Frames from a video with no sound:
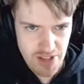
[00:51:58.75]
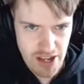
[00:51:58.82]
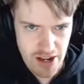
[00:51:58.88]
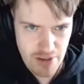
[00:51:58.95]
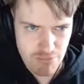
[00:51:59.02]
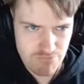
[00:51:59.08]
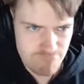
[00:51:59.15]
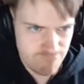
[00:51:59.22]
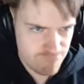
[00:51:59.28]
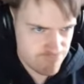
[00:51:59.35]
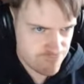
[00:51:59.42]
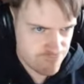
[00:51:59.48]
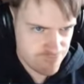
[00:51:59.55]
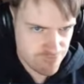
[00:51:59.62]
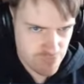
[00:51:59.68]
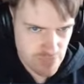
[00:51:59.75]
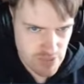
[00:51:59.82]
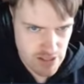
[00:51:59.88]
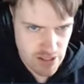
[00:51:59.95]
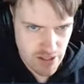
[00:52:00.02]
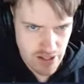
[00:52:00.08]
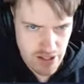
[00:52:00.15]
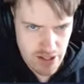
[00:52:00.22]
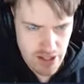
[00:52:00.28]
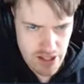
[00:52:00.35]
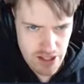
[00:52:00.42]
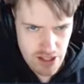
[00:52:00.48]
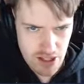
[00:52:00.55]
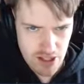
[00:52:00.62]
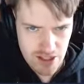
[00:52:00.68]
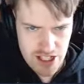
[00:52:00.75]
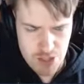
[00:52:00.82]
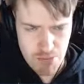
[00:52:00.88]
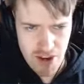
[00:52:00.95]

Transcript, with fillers: yeah, less